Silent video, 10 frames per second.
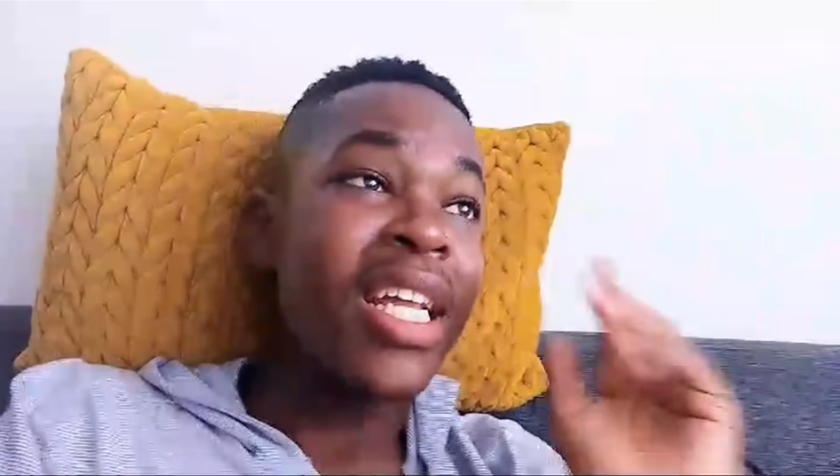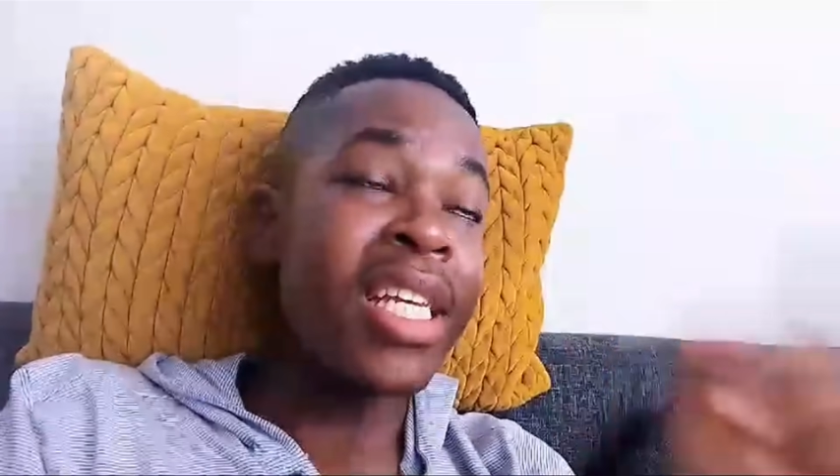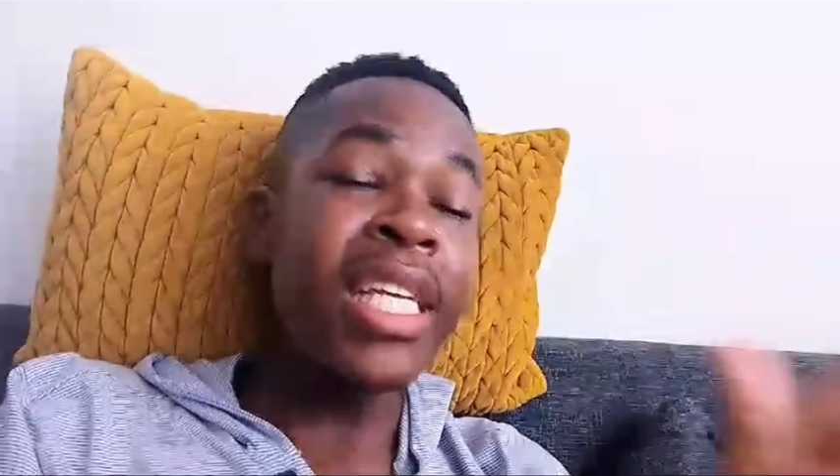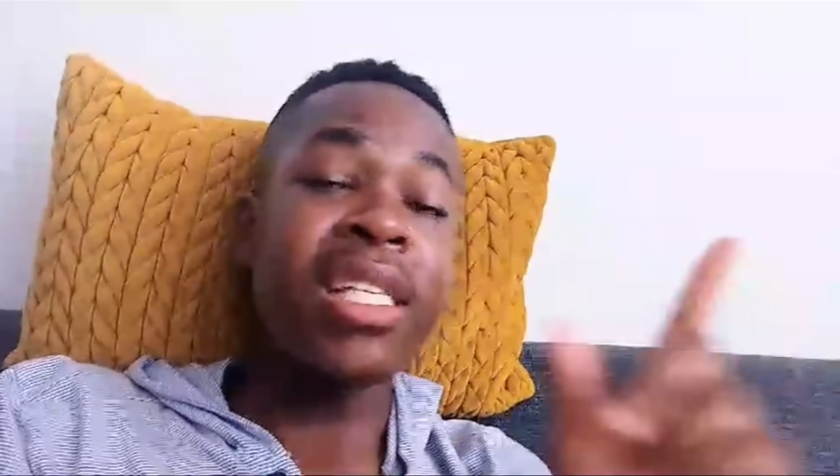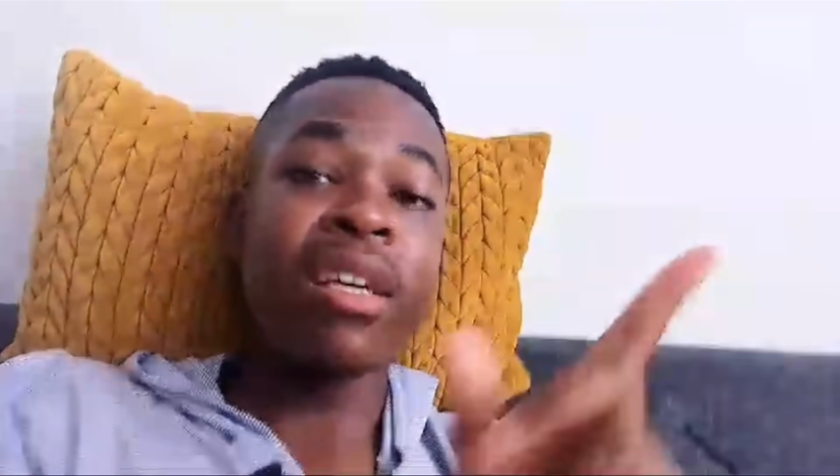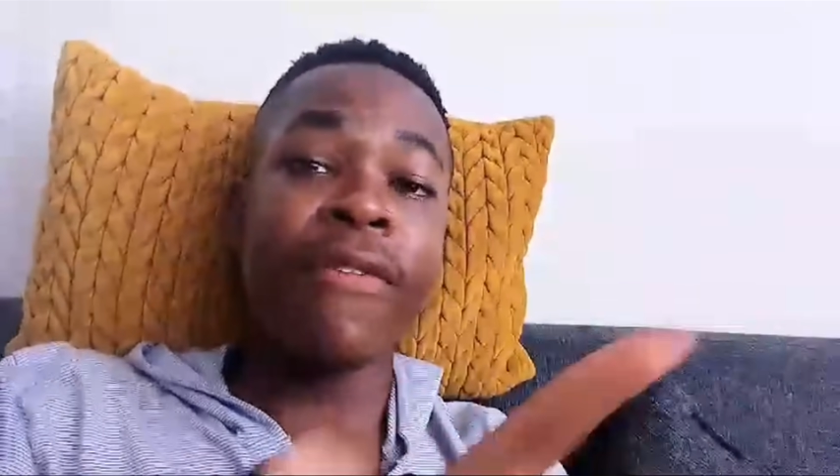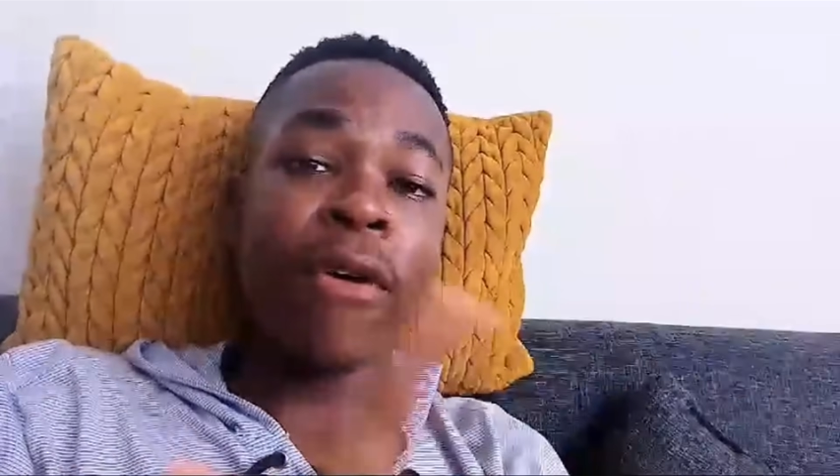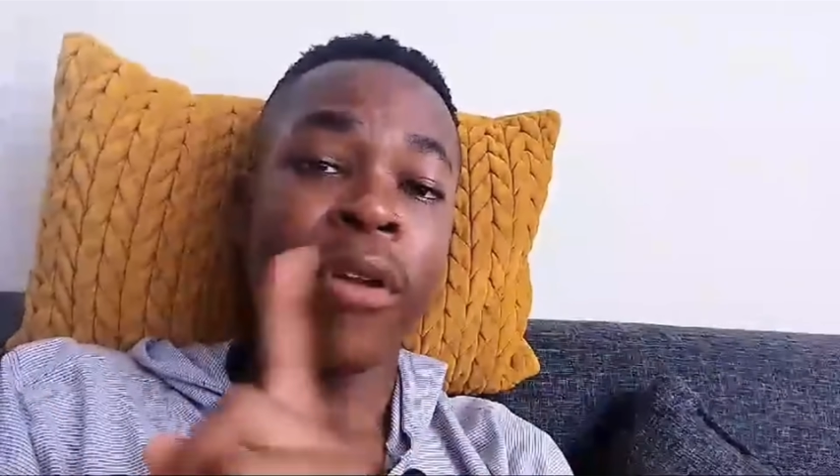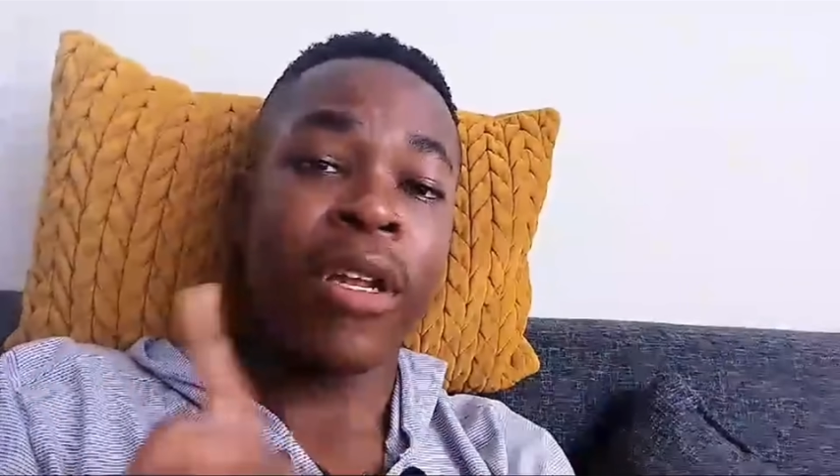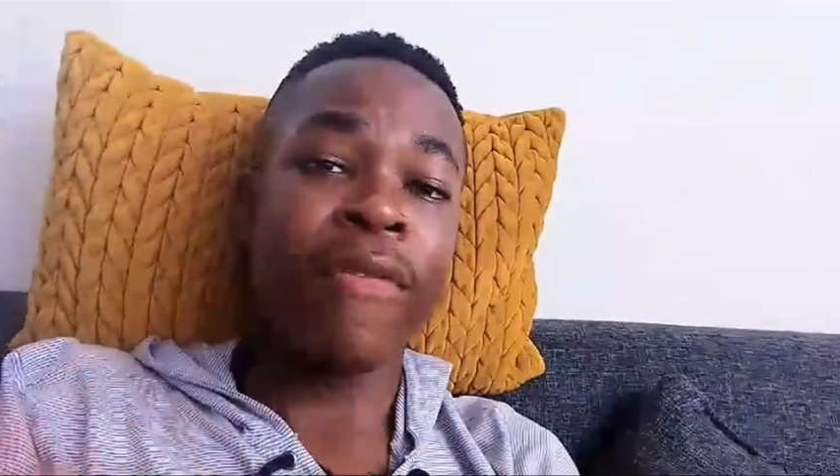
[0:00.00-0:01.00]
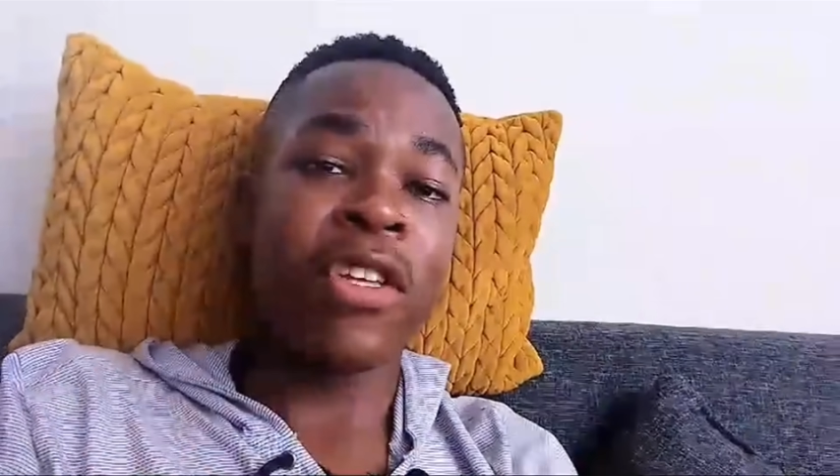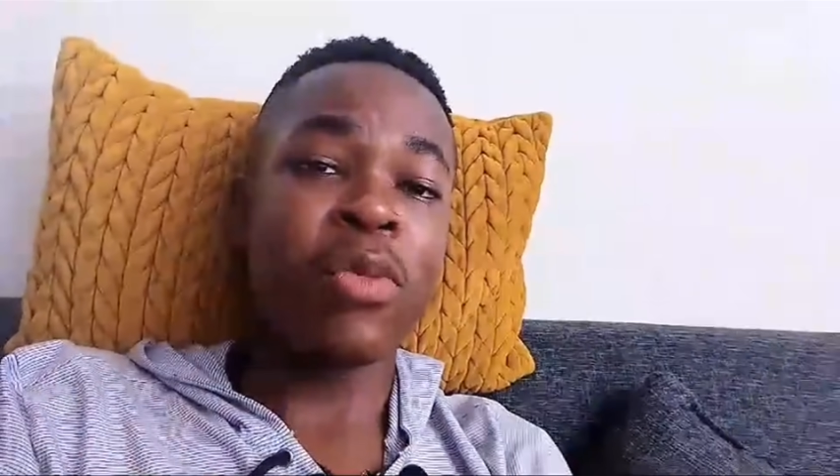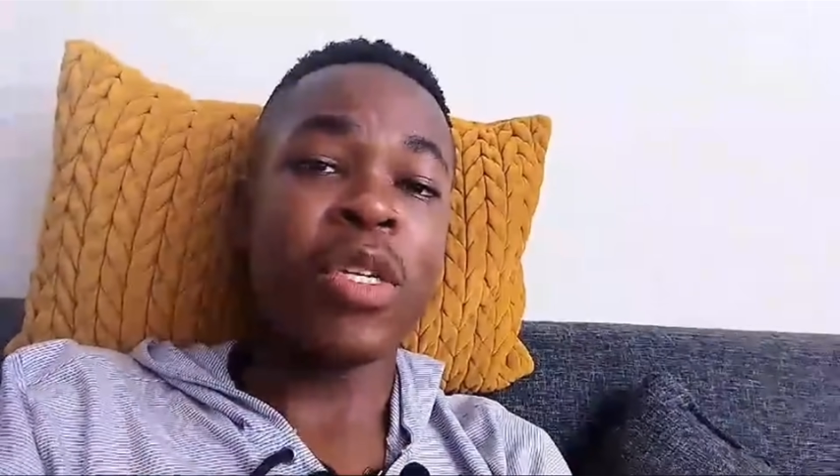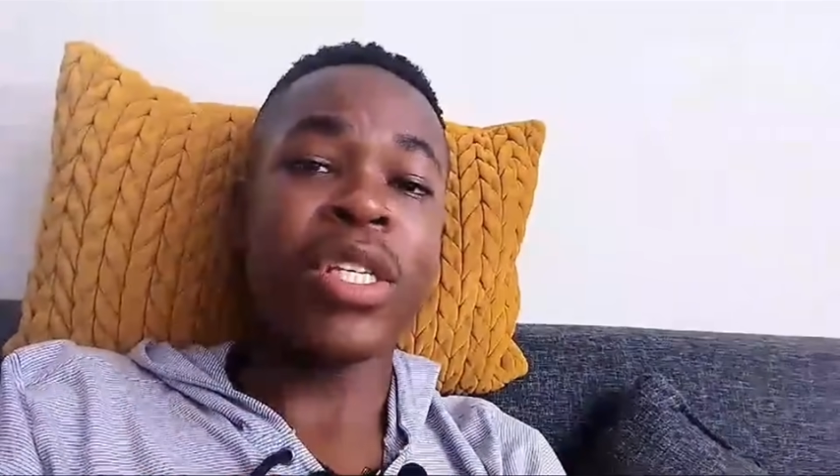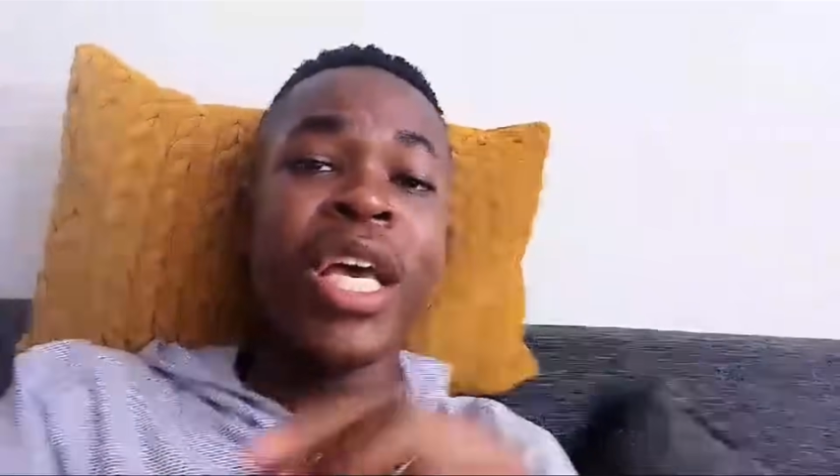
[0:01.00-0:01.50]
deter foreign
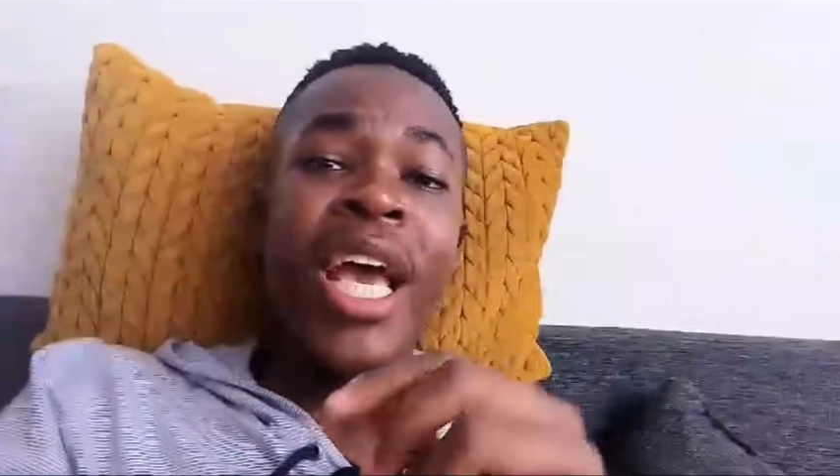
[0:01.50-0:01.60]
investment,